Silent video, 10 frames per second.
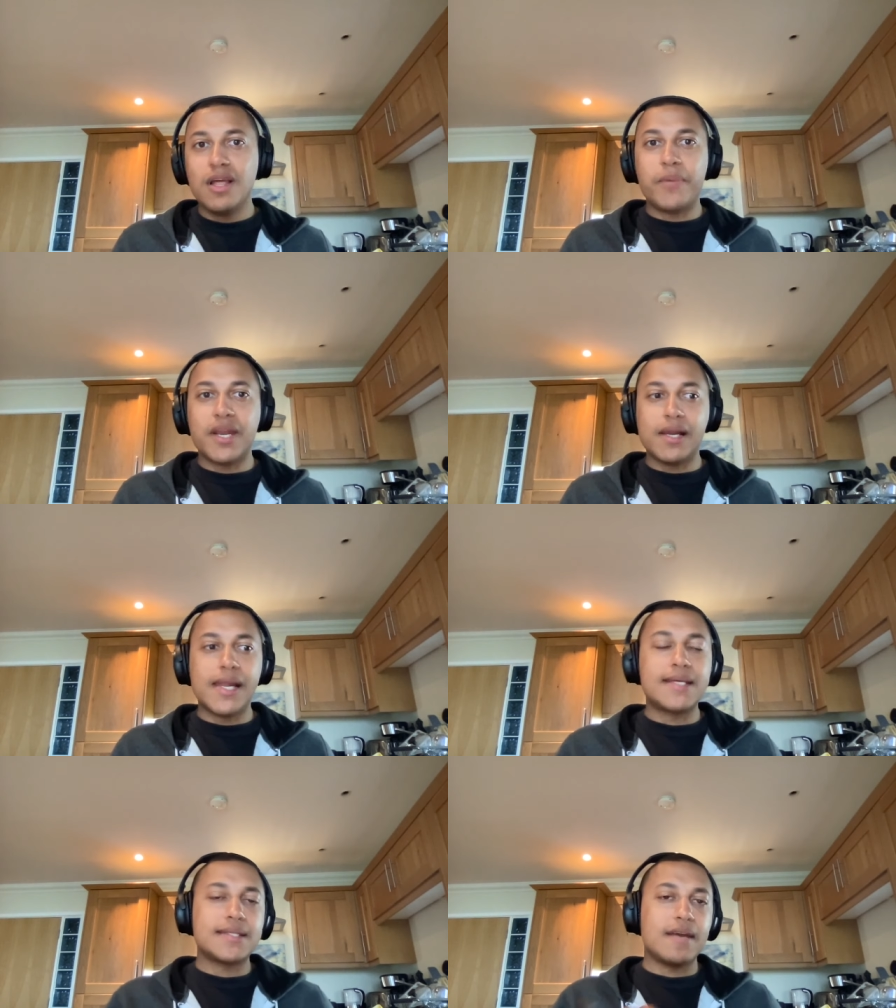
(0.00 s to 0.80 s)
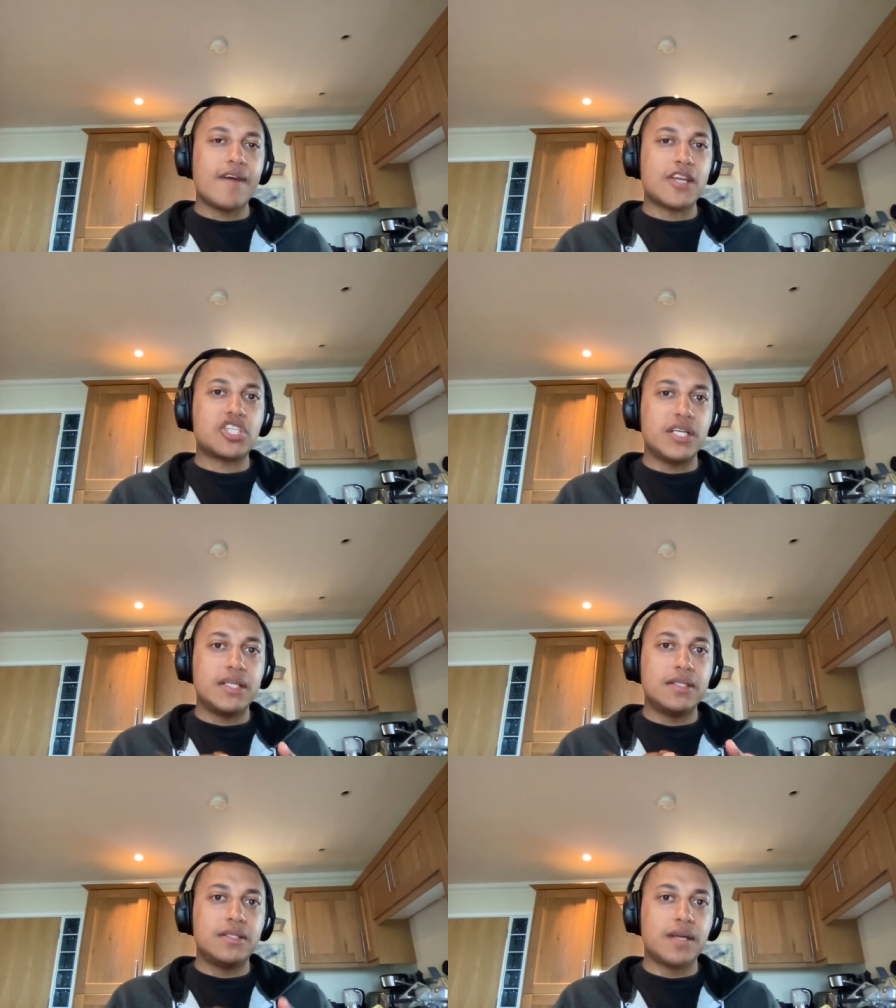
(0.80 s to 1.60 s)
but unless they've
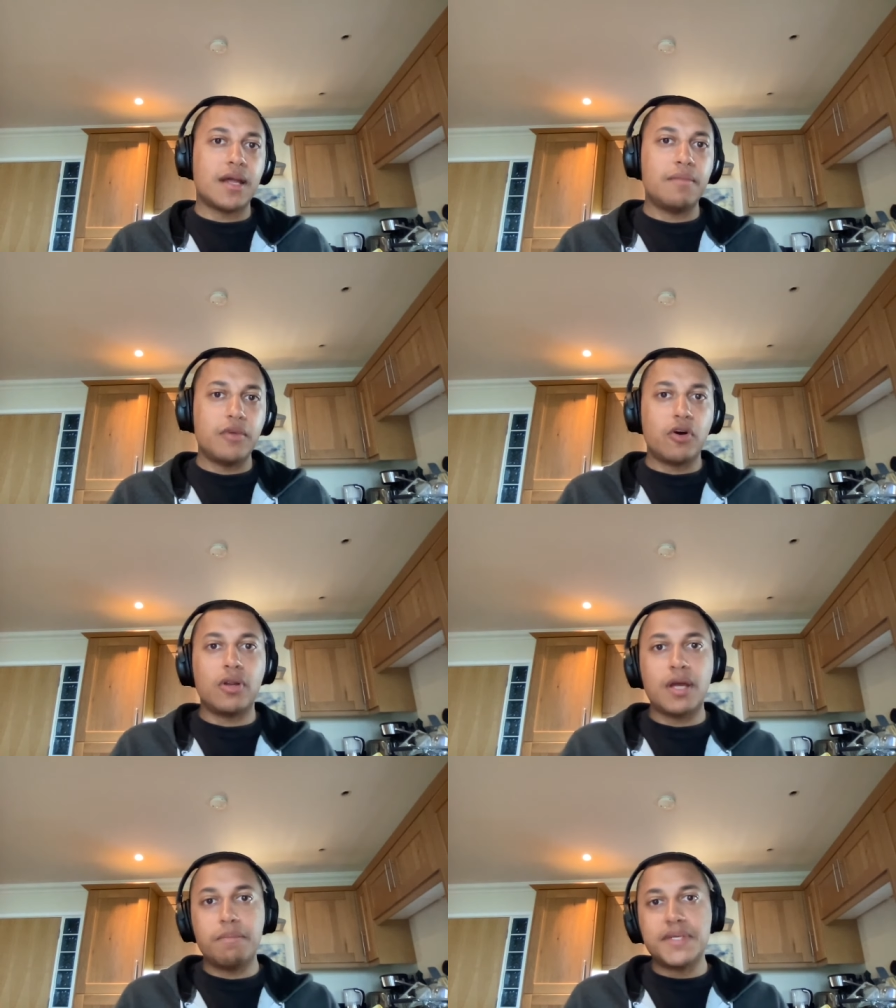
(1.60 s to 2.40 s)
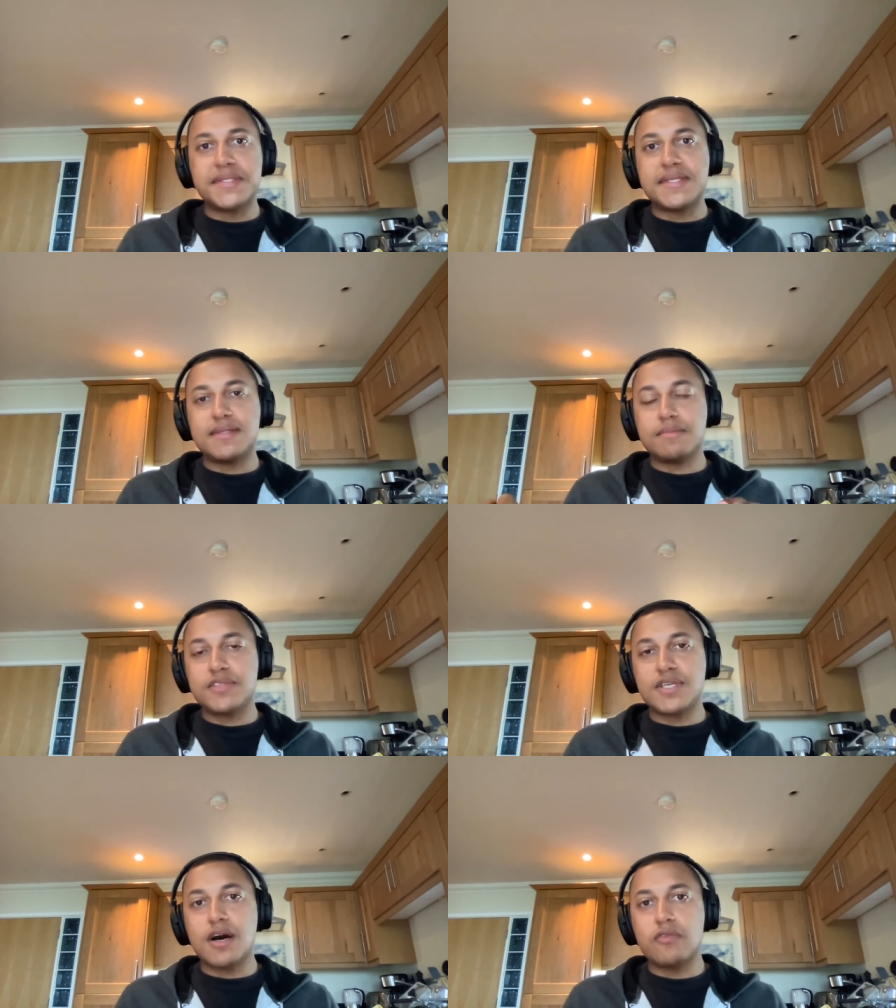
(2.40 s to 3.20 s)
actually done online businesses
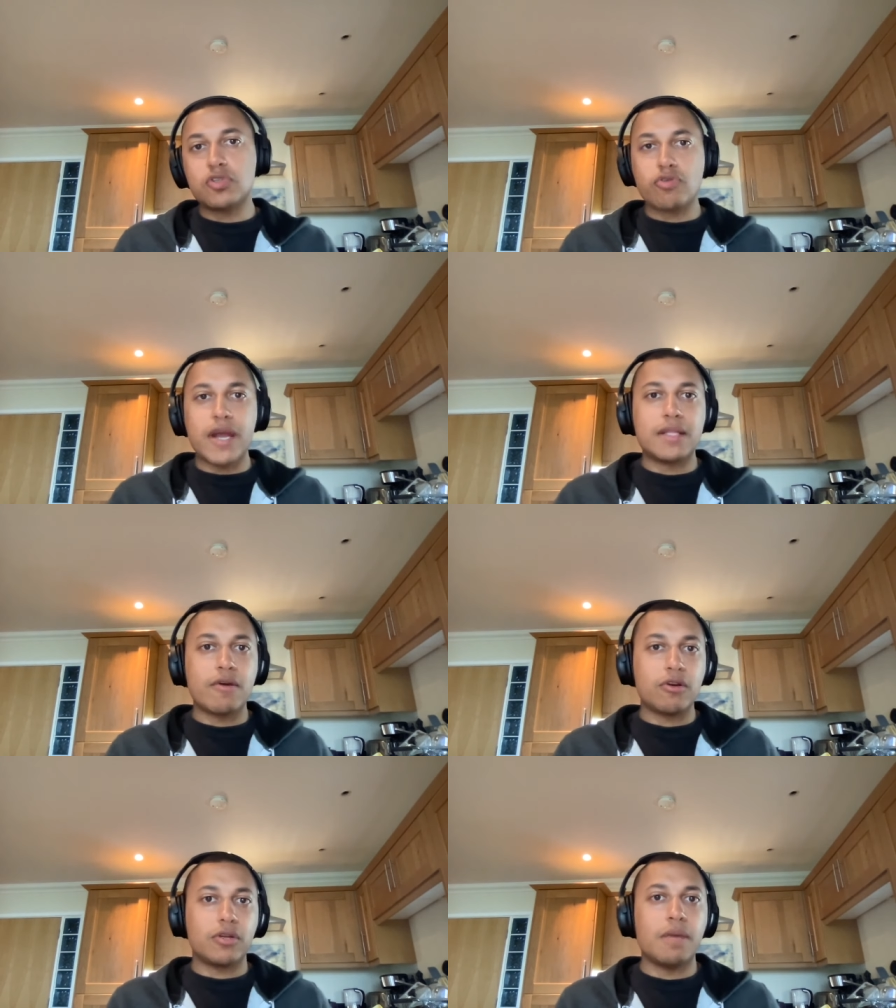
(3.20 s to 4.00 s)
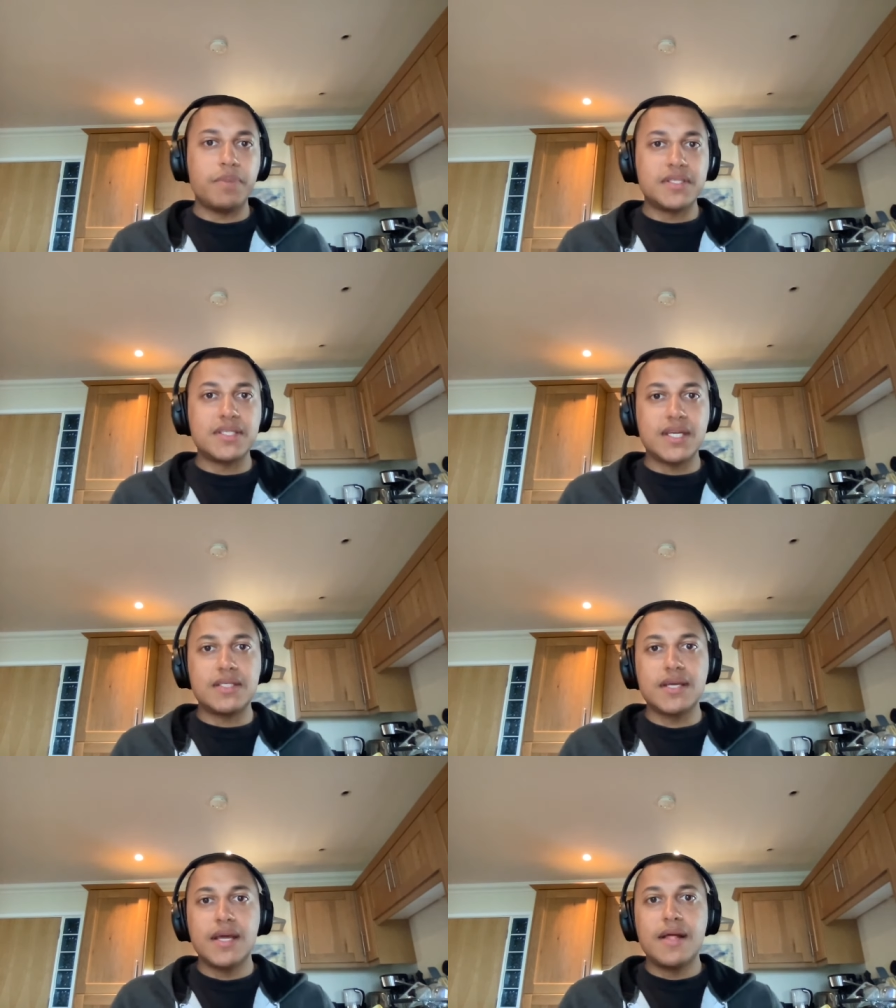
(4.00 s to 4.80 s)
themselves or created their own online businesses,